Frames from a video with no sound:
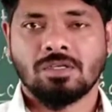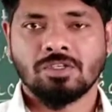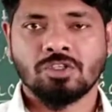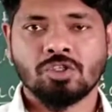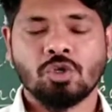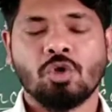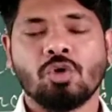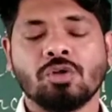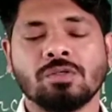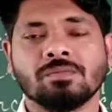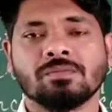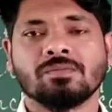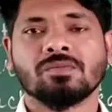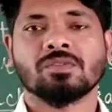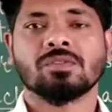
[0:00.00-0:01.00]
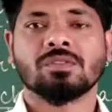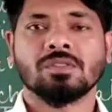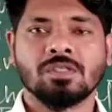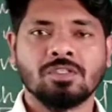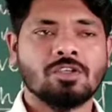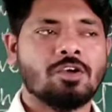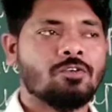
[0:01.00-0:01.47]
shown
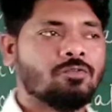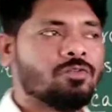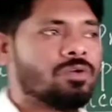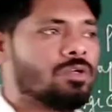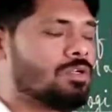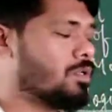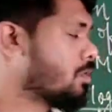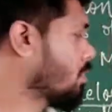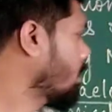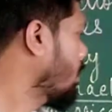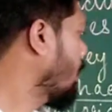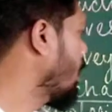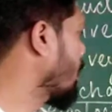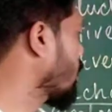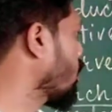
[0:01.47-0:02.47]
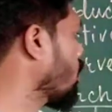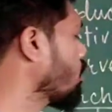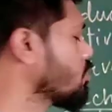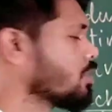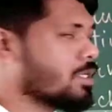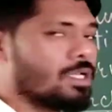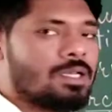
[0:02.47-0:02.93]
is of
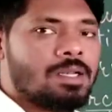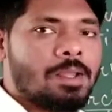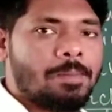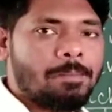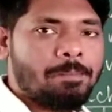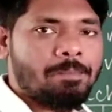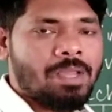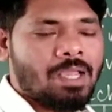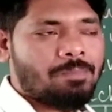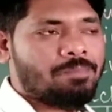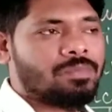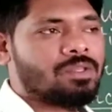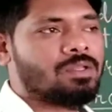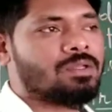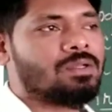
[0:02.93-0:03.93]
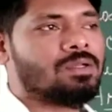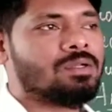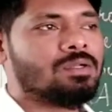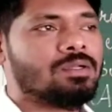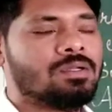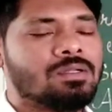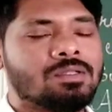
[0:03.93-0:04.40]
archaeological
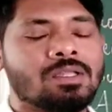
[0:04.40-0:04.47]
map.